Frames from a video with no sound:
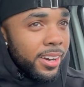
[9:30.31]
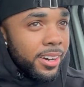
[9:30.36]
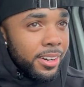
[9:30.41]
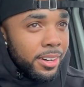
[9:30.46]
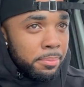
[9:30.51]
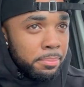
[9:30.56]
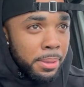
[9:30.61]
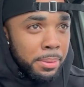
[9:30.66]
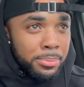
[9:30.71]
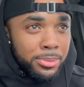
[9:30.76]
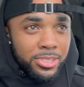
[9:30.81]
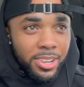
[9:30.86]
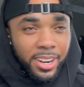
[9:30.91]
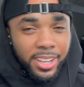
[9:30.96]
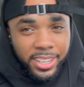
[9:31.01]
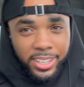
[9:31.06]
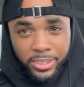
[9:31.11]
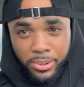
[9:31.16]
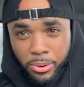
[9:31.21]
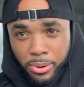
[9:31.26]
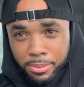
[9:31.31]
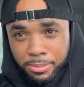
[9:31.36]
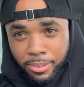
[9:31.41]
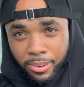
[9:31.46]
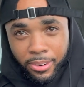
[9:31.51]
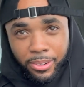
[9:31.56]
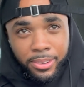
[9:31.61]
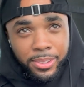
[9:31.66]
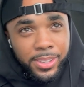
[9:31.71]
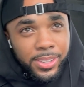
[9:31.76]
uh, people trying to get over
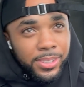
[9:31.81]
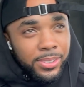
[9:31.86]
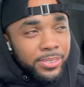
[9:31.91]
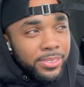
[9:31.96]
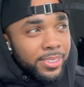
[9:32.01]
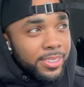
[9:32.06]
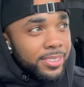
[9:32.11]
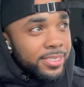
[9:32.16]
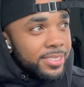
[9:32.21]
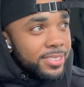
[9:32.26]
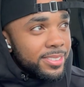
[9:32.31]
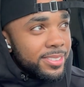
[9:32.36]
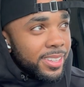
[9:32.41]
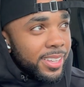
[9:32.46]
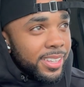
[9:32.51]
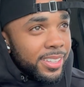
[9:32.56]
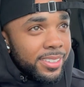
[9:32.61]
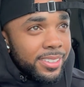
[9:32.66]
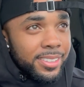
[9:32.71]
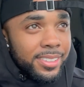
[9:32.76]
on you and just like